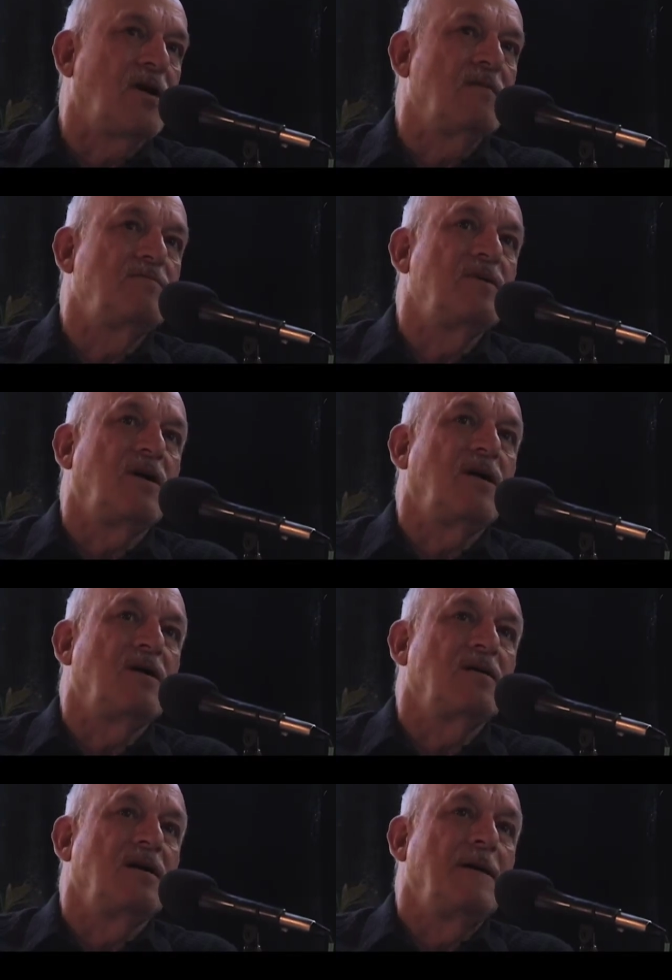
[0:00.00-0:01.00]
are
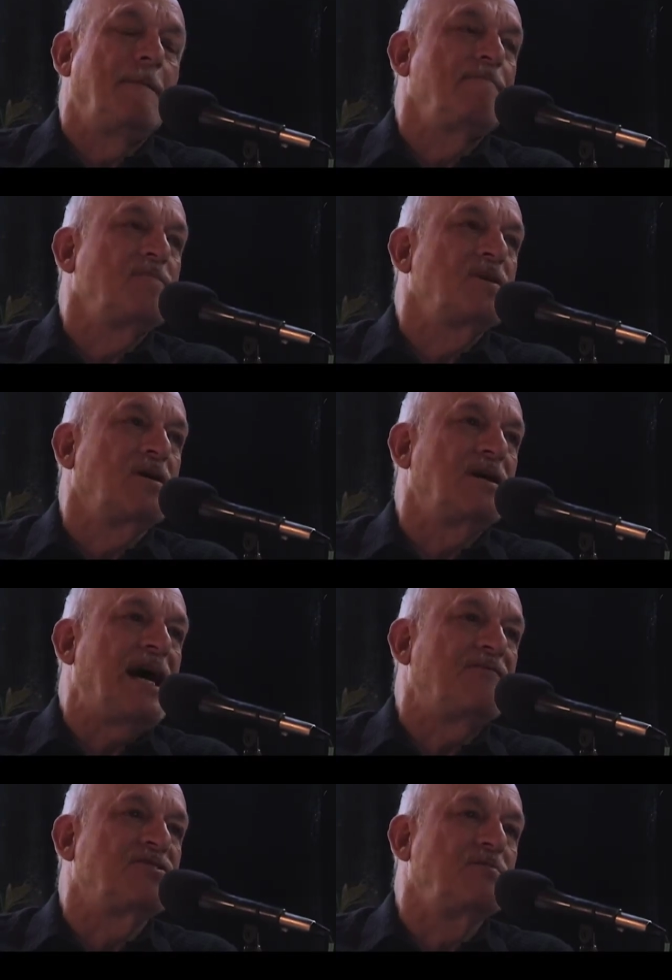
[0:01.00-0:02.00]
going to
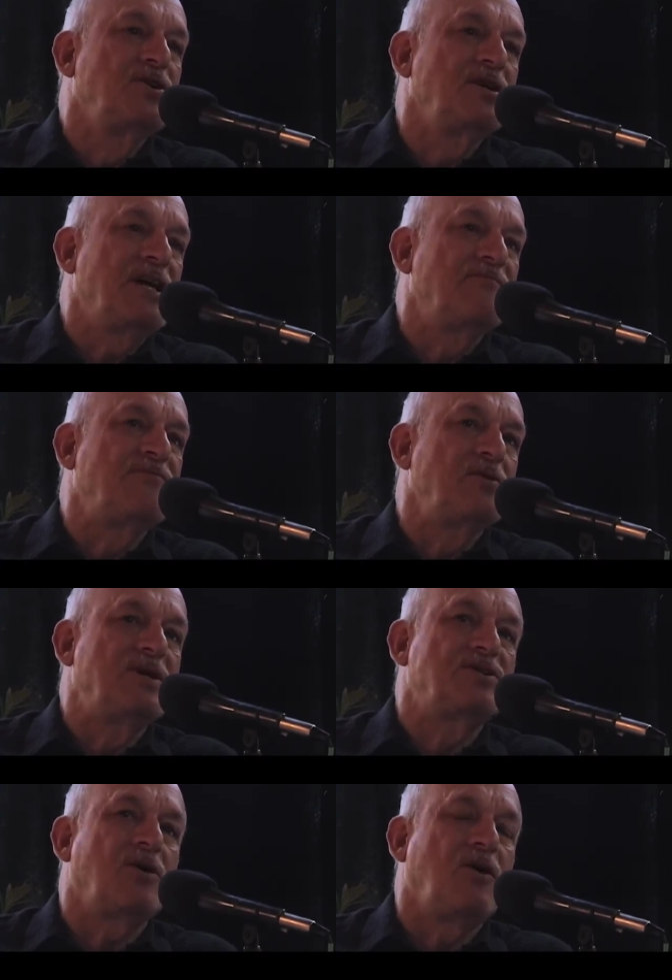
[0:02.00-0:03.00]
have some good
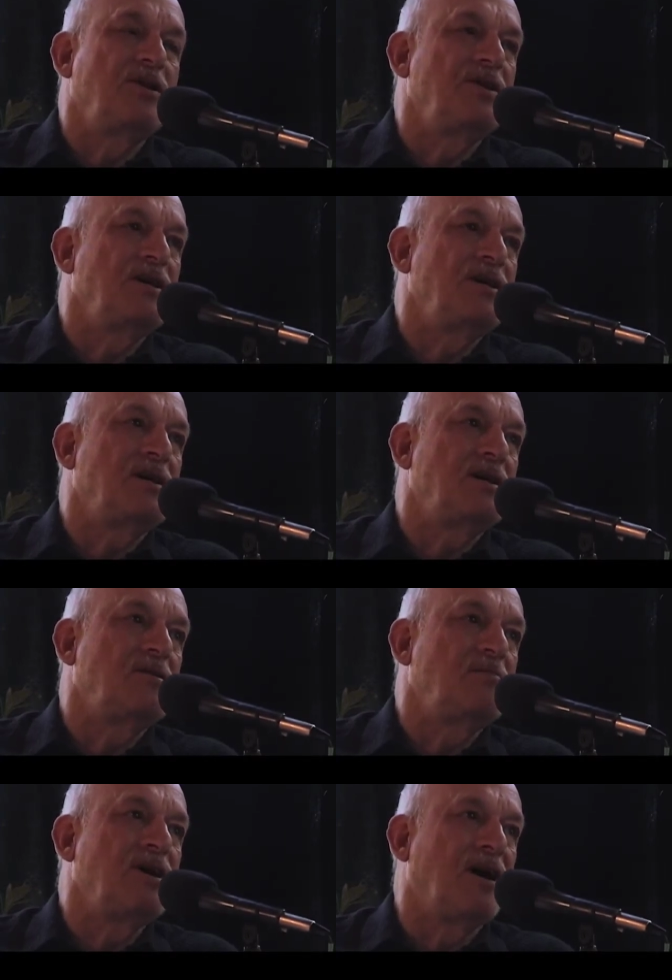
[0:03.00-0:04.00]
influence on the
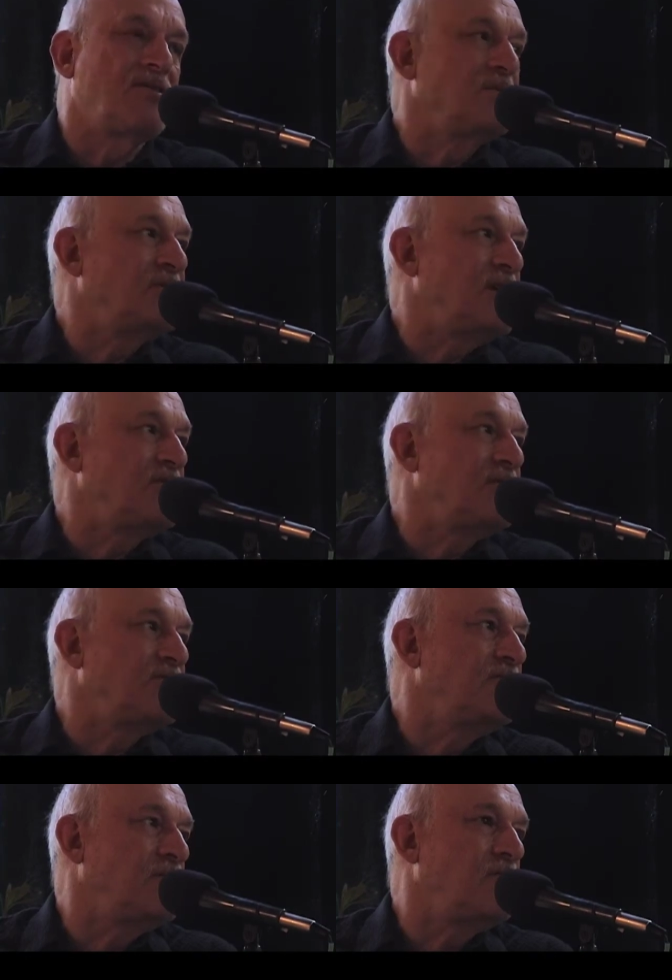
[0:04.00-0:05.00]
reauthorization
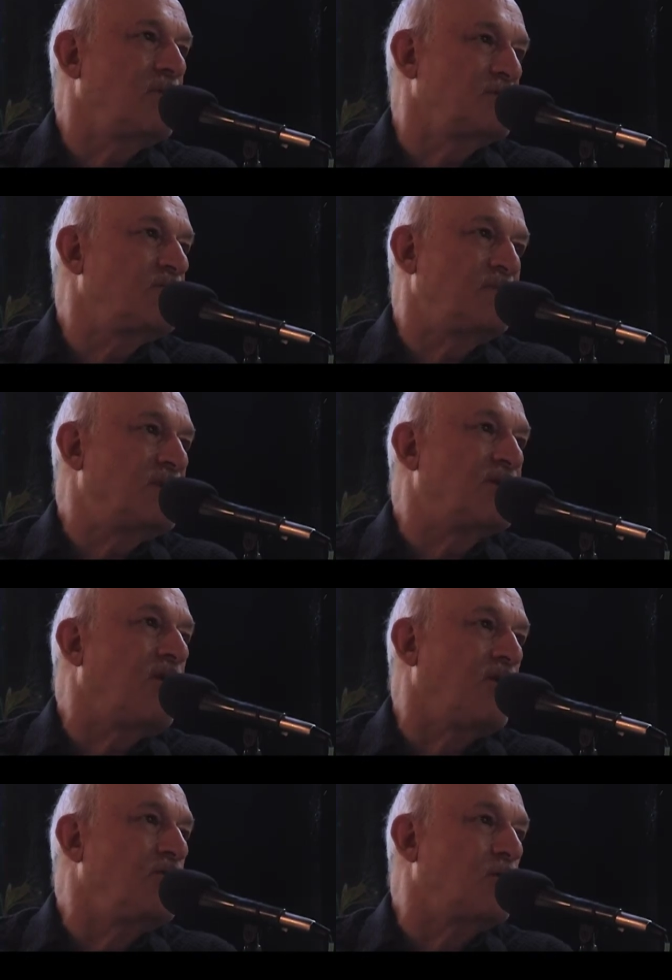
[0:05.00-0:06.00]
of what's been
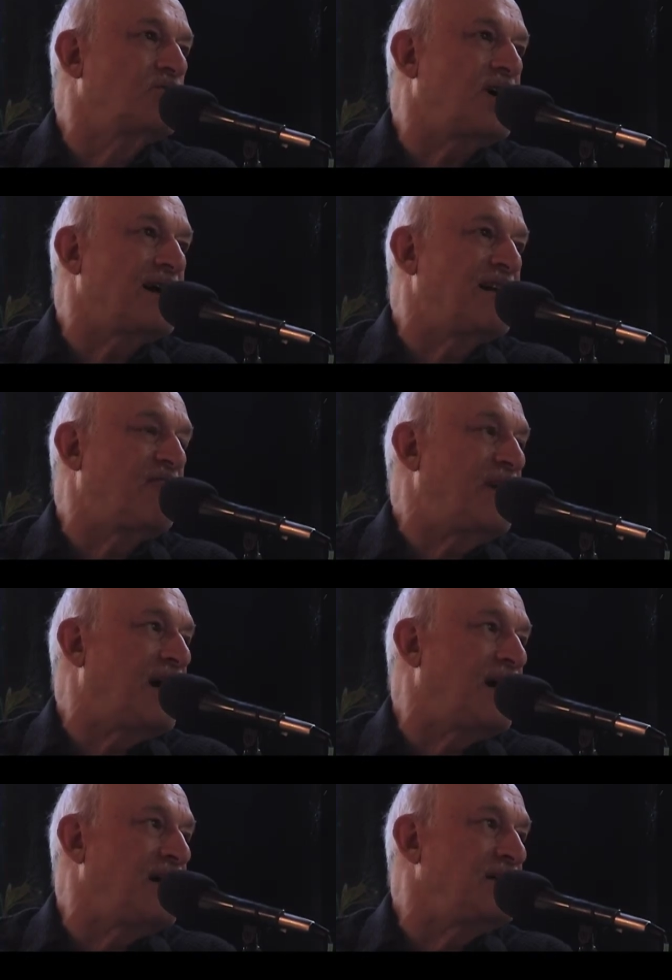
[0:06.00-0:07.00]
called No Child Left
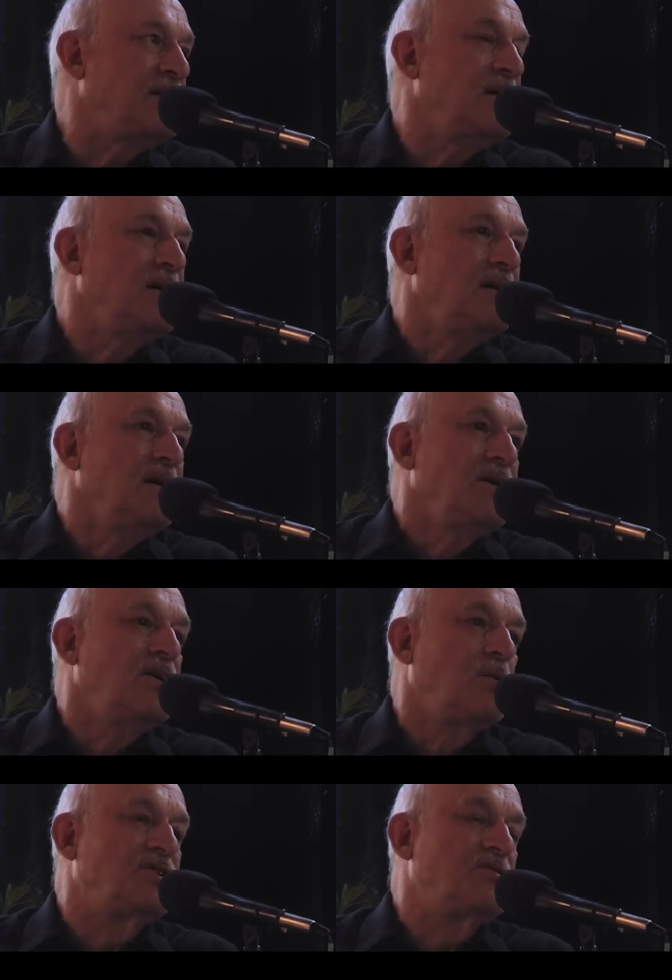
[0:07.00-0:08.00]
Behind,
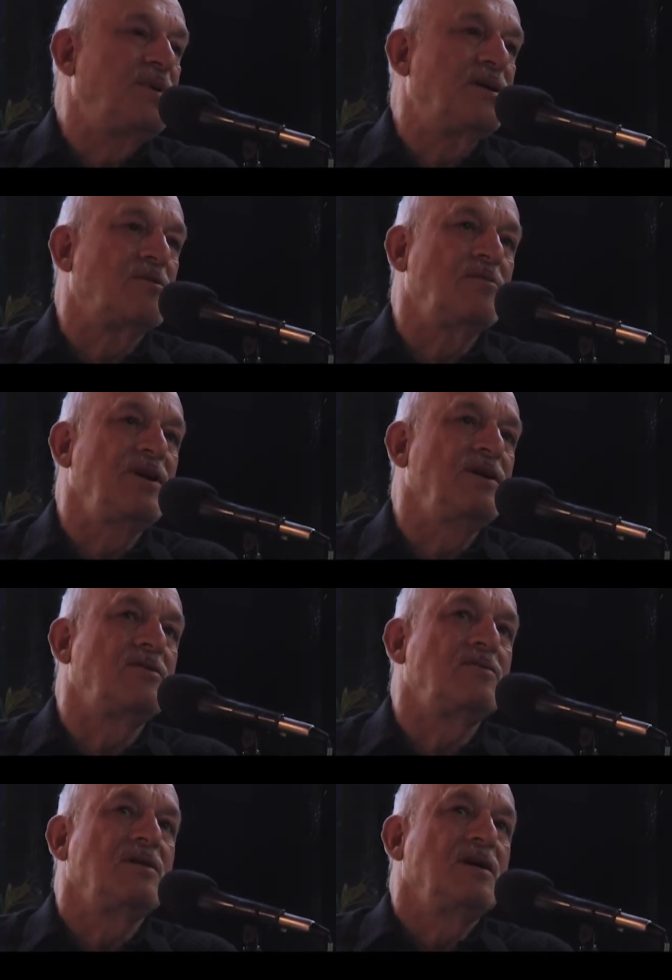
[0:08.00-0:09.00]
which has been a
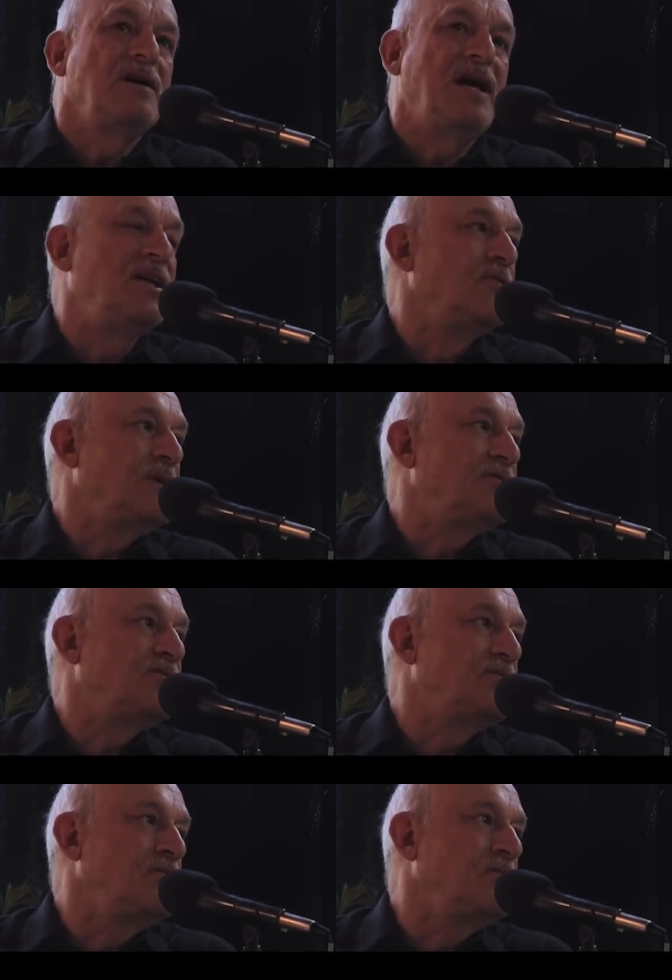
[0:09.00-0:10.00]
real
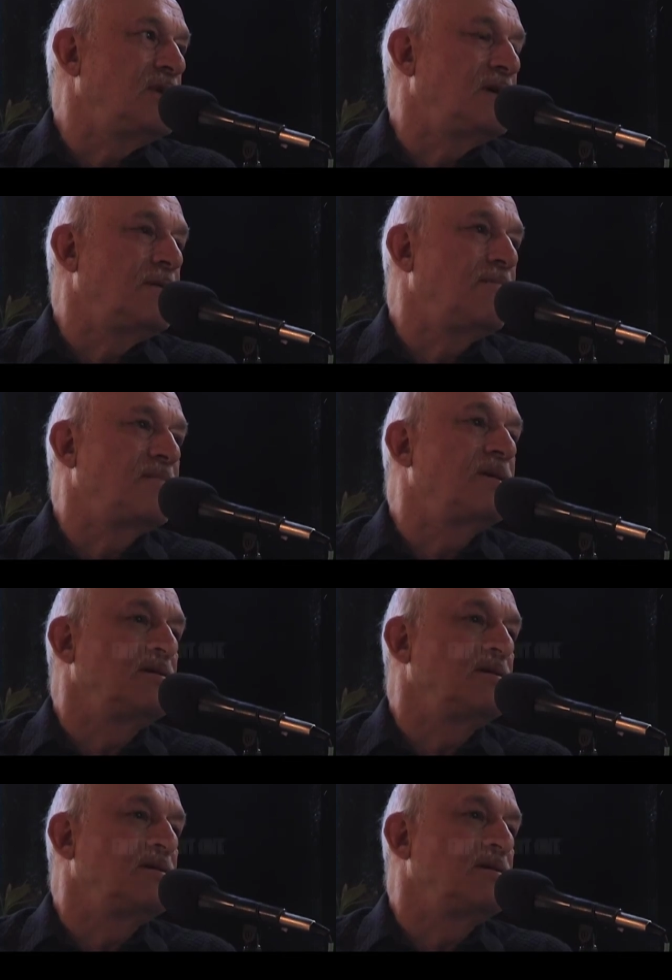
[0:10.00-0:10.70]
hindrance to